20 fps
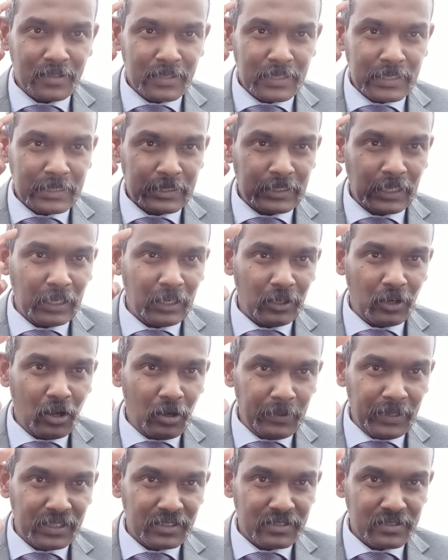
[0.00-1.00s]

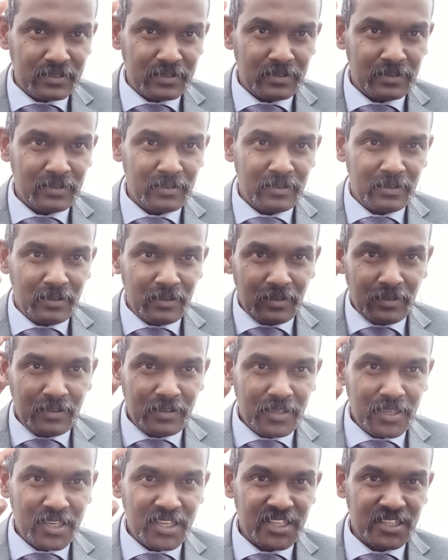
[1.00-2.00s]
Thinkonomics
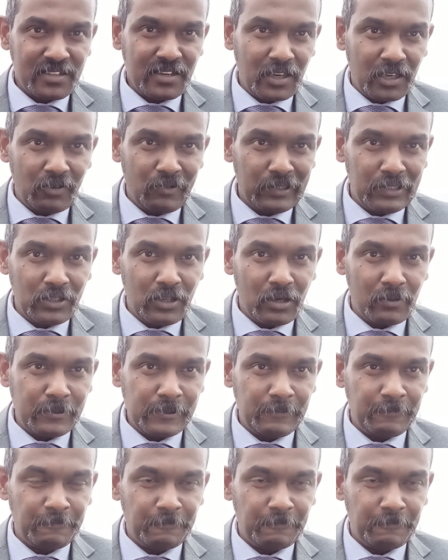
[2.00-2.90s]
Study with Nobrin.